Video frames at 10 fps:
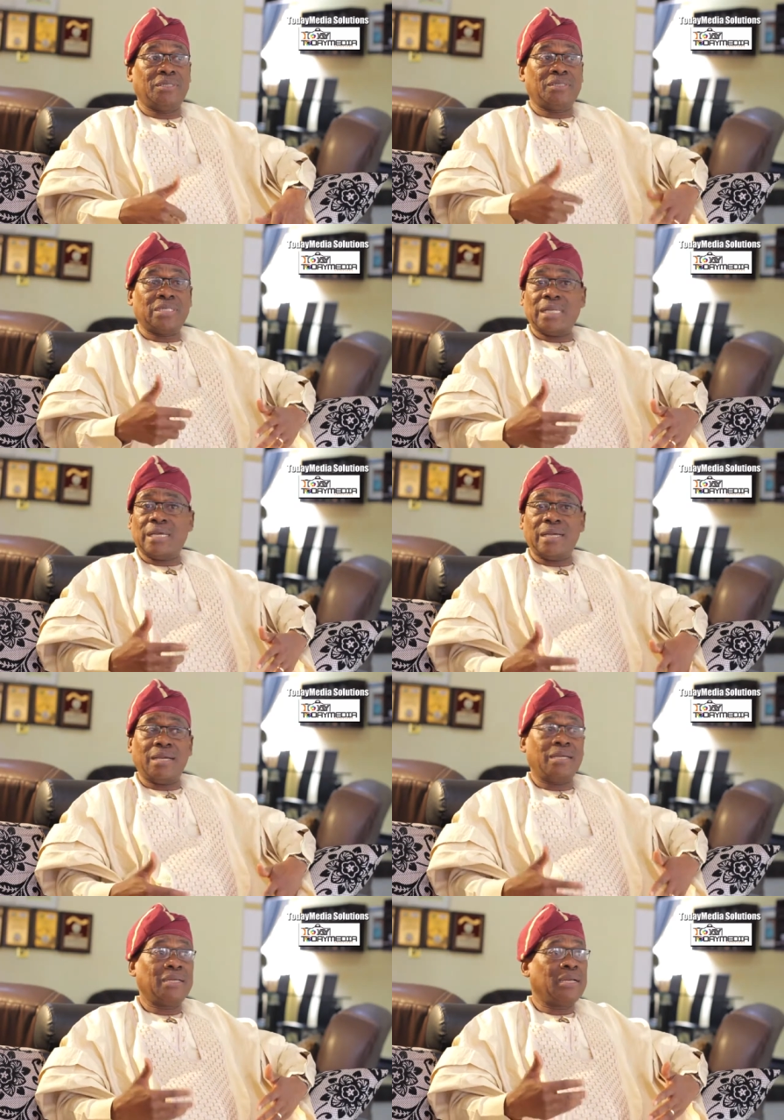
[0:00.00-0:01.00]
She said,
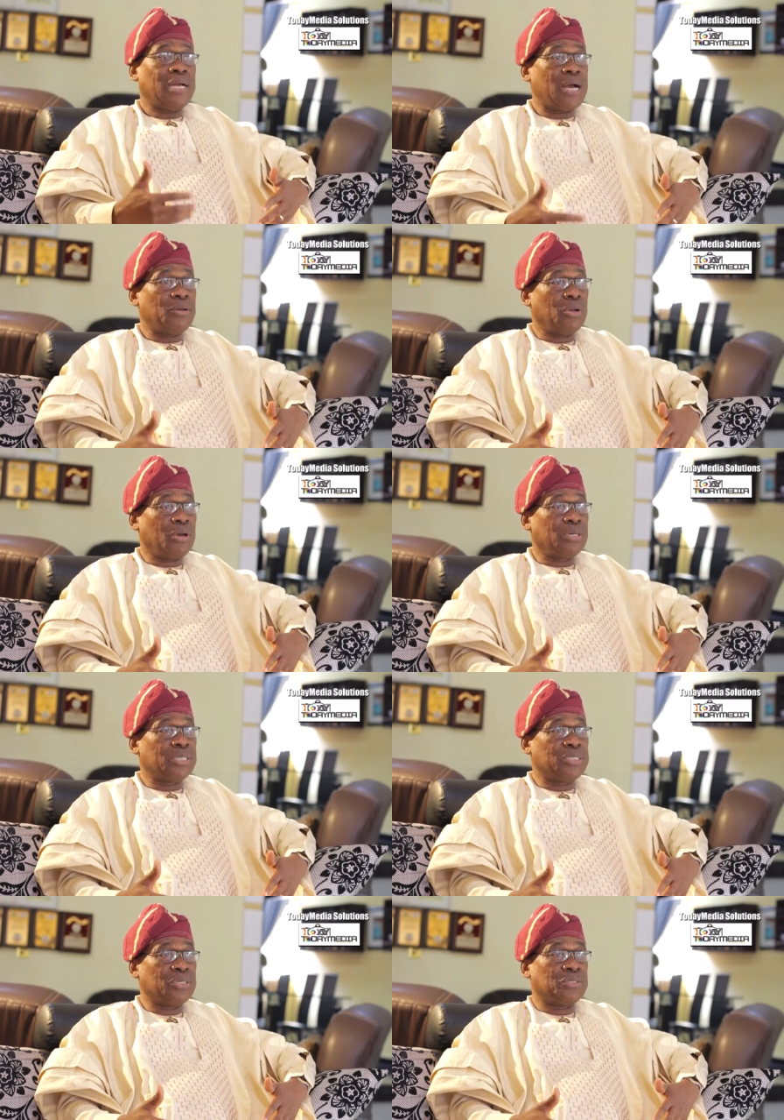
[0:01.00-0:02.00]
ah, how long
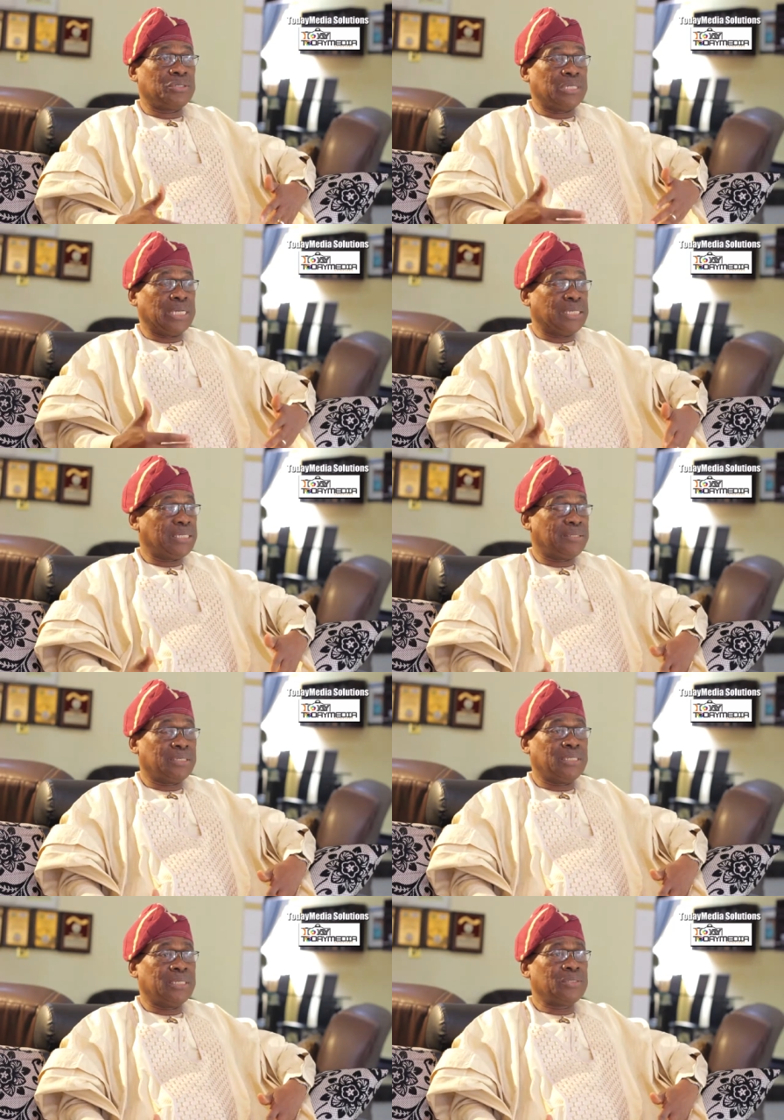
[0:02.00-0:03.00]
is it going to take? I said,
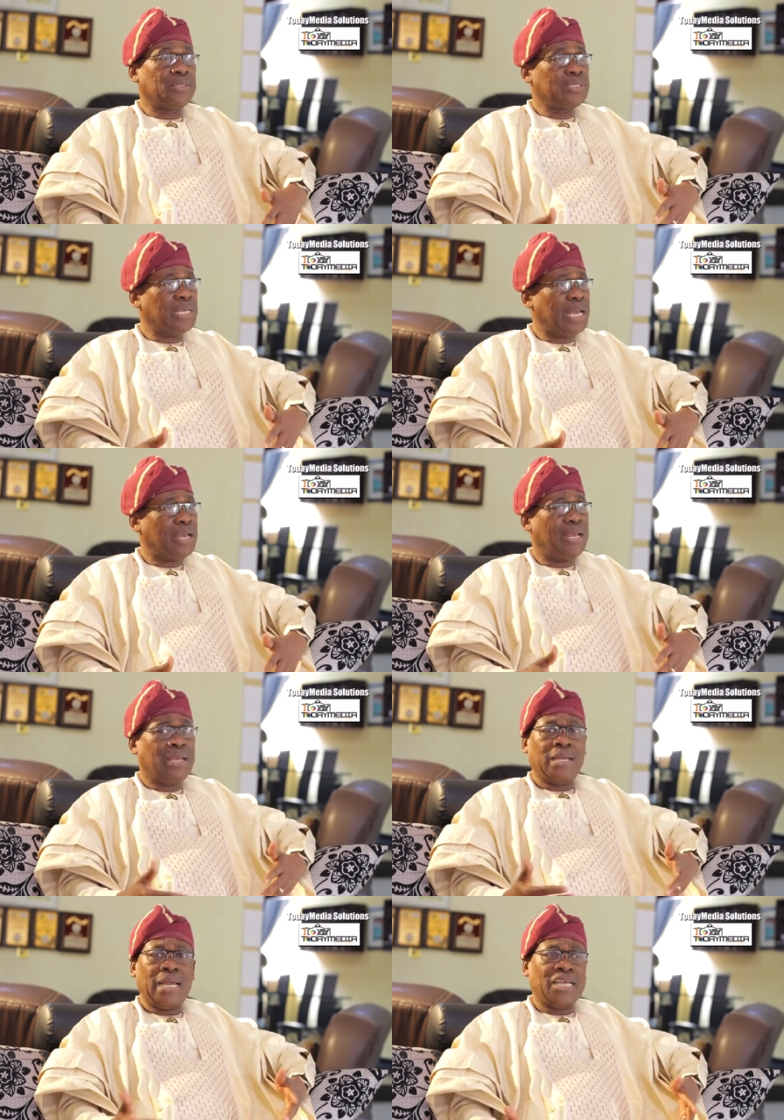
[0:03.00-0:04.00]
three days. And I, said, ah,
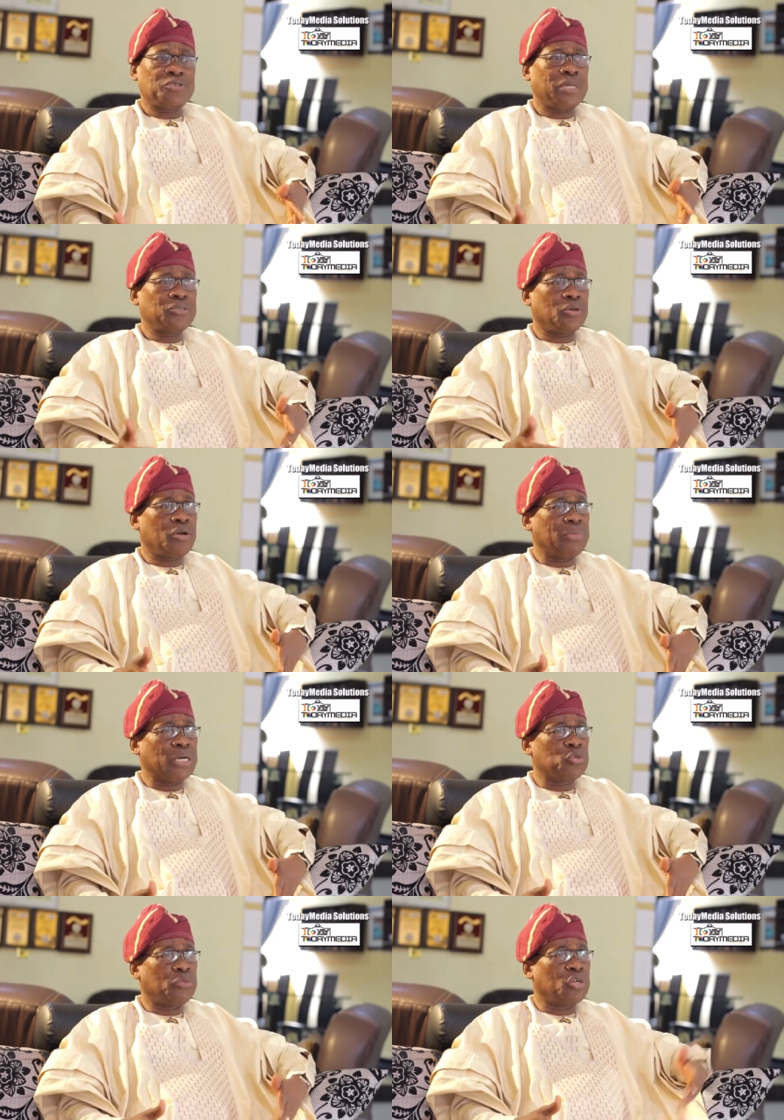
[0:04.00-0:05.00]
I expect you to come
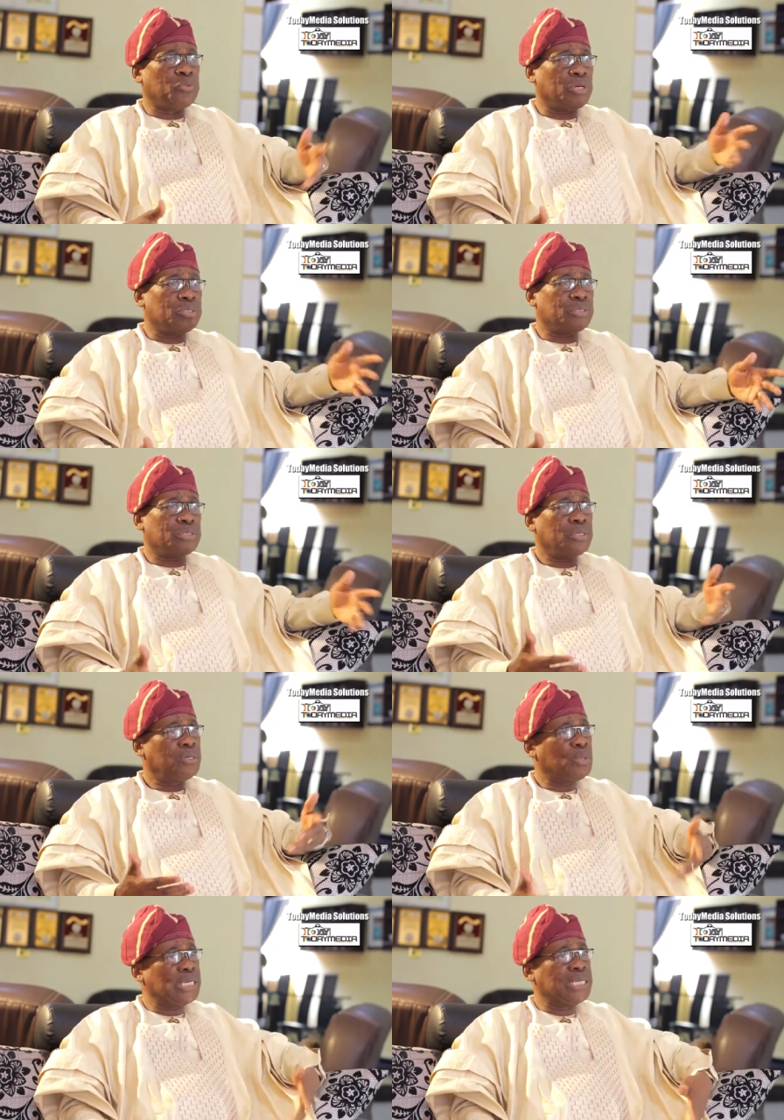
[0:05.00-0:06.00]
back tomorrow because
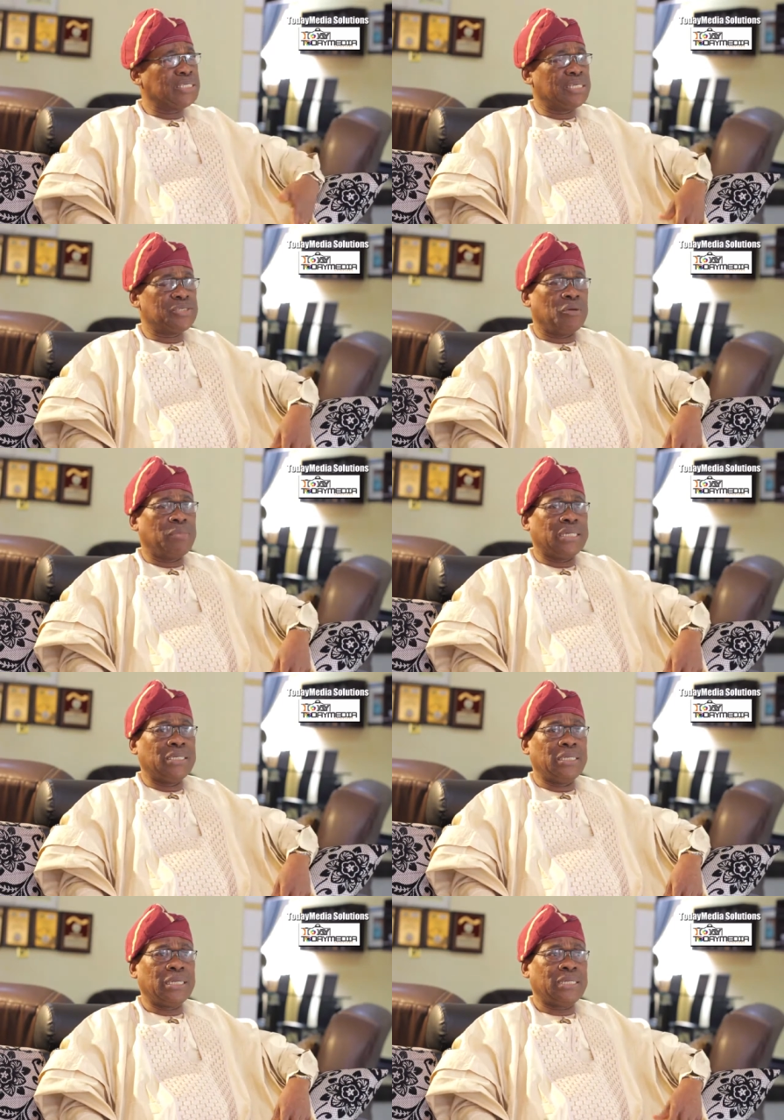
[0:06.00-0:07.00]
Wednesday is your
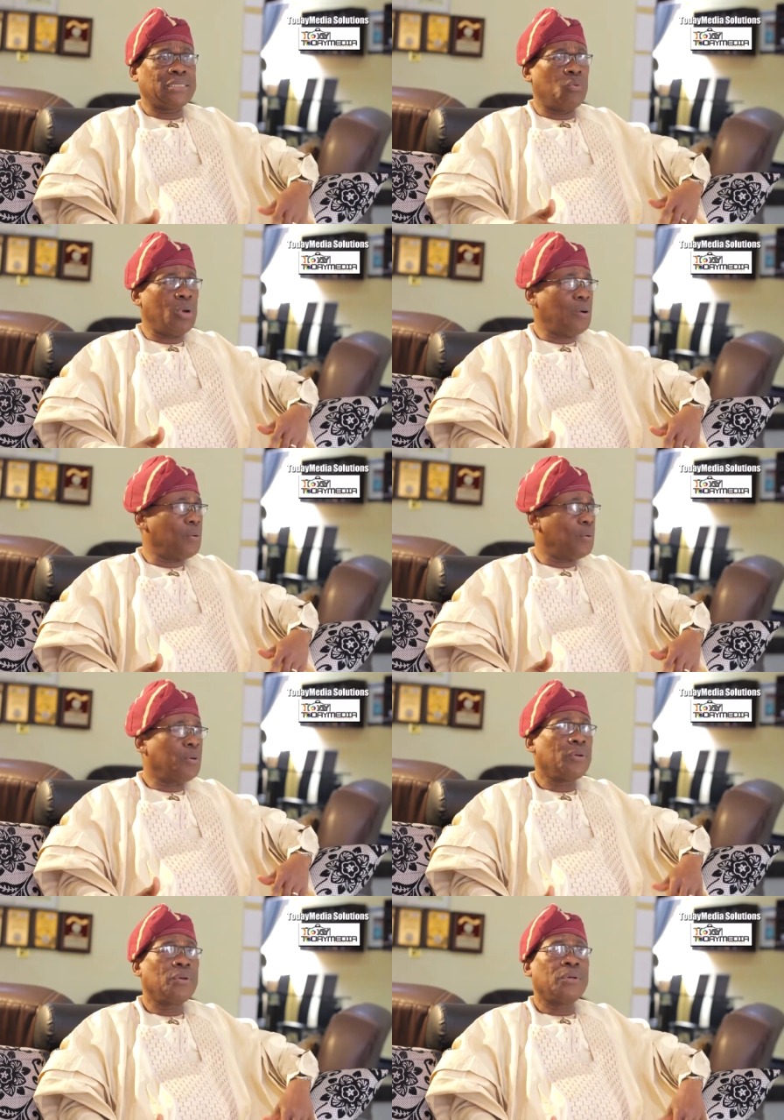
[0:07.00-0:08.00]
birthday. I said, wow,
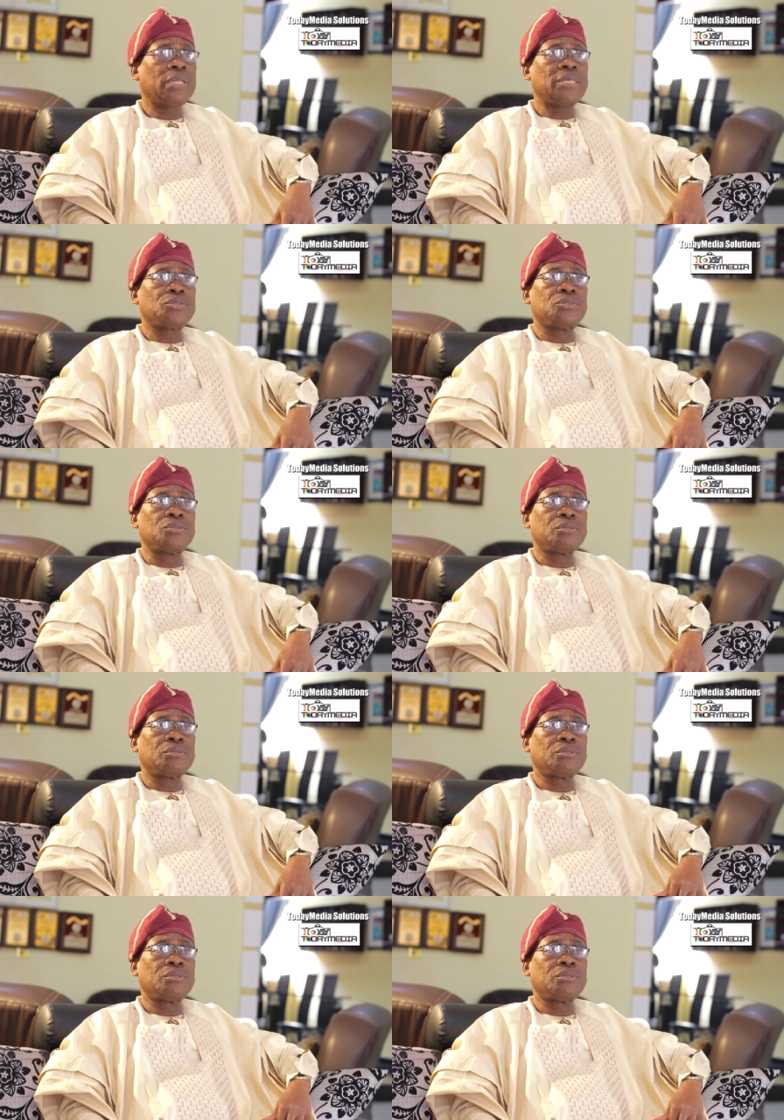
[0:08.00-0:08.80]
that's true.